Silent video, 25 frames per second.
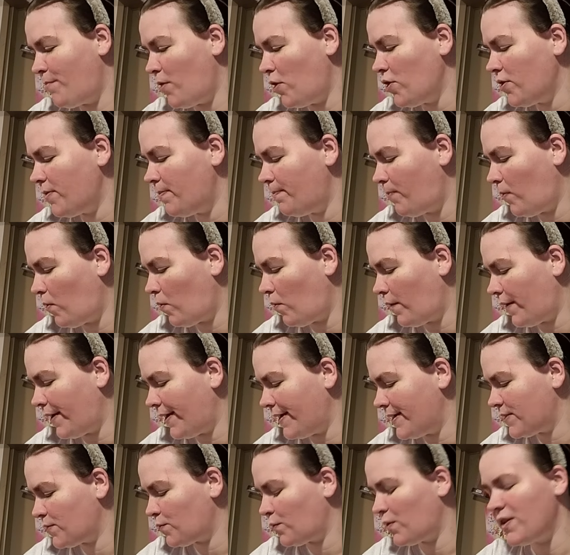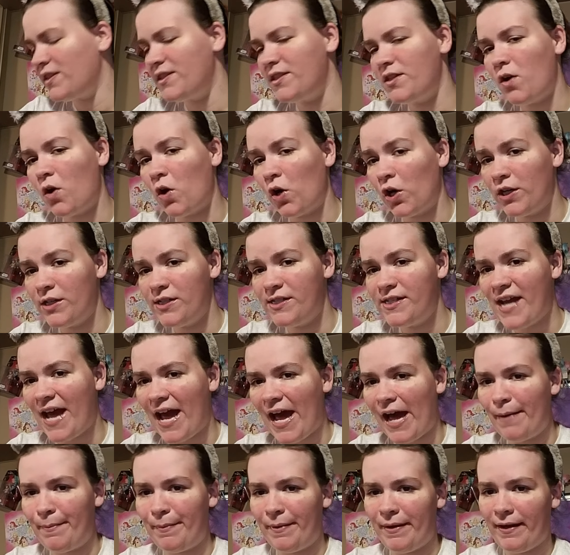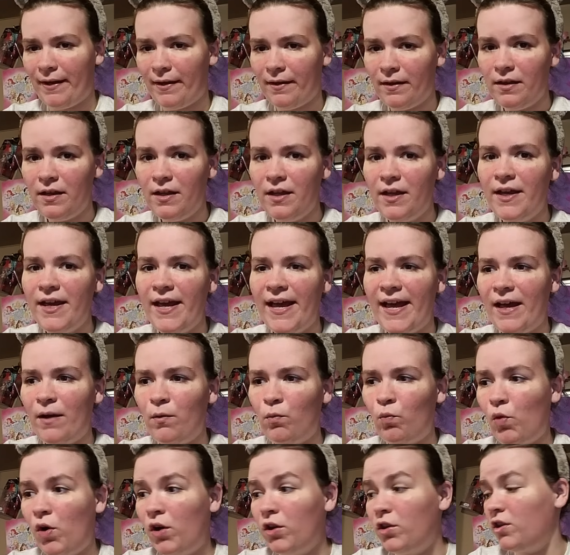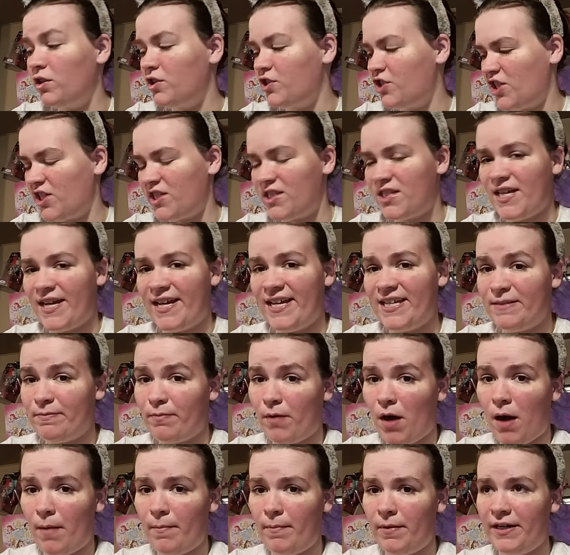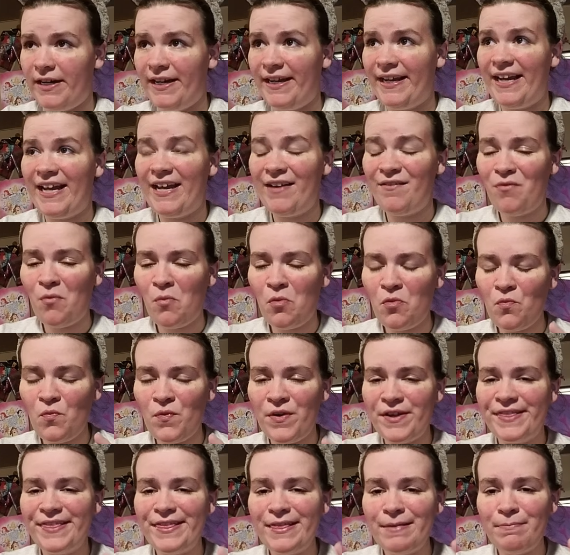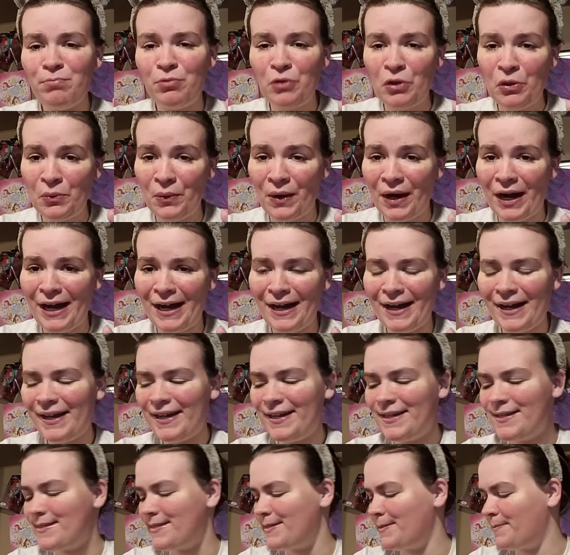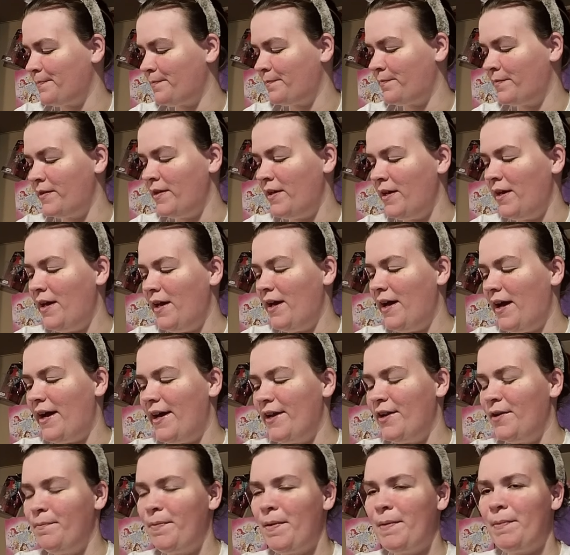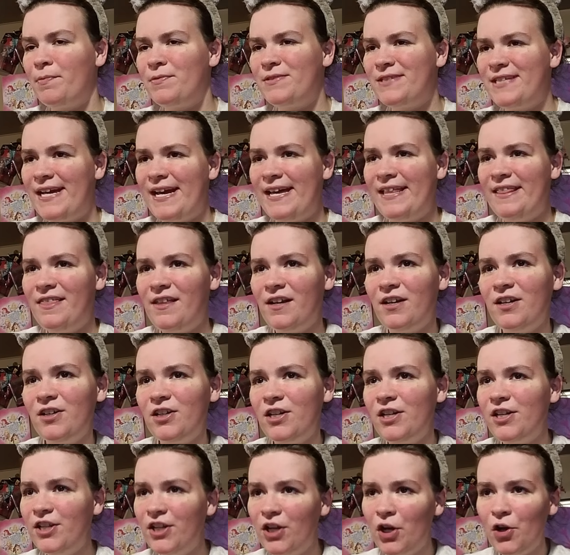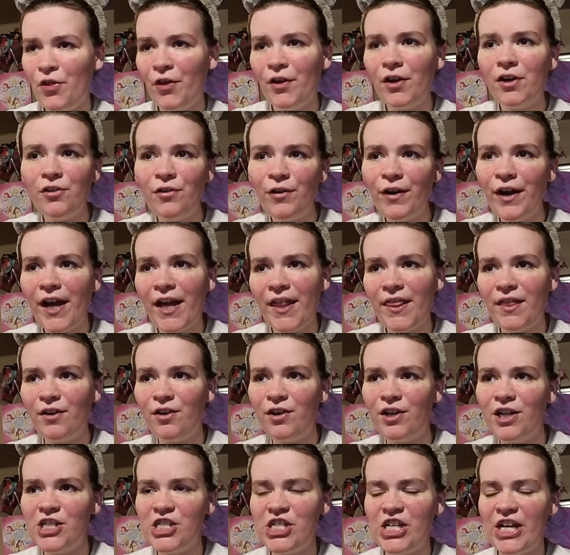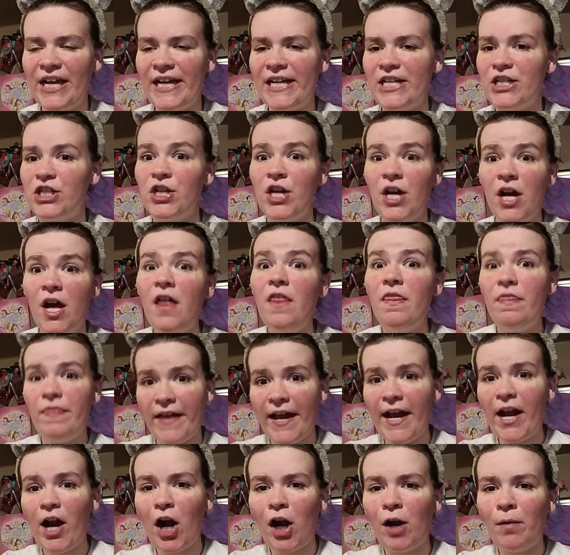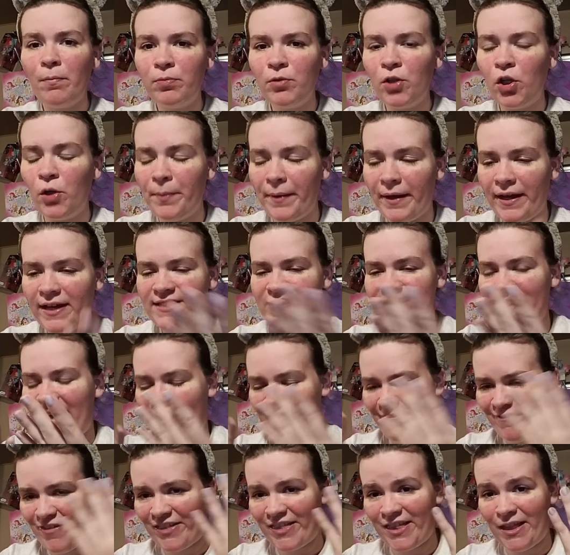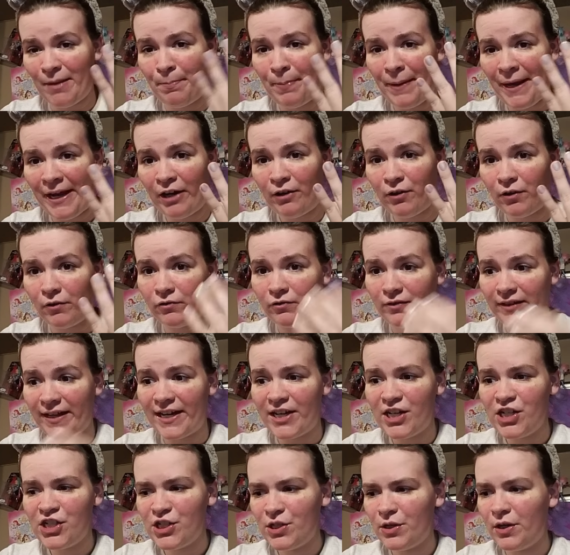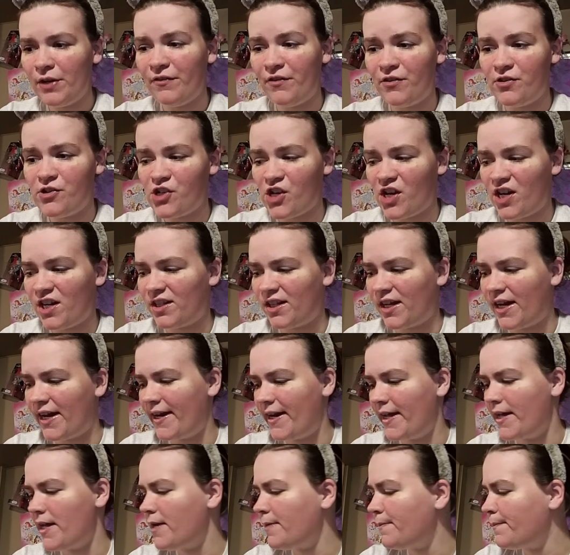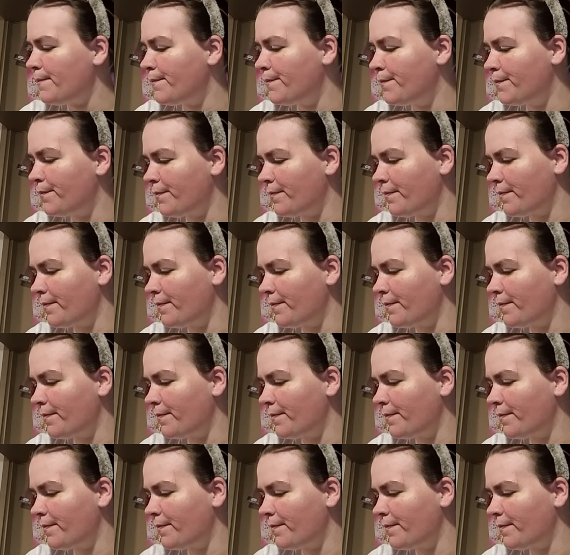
Both boys, one's an orange tabby, and one looks just like his mama, even with blue eyes. I know people say, they're, no, they're gray, they're going to change. They are blue because they have like the pink reflection if you shine a light at them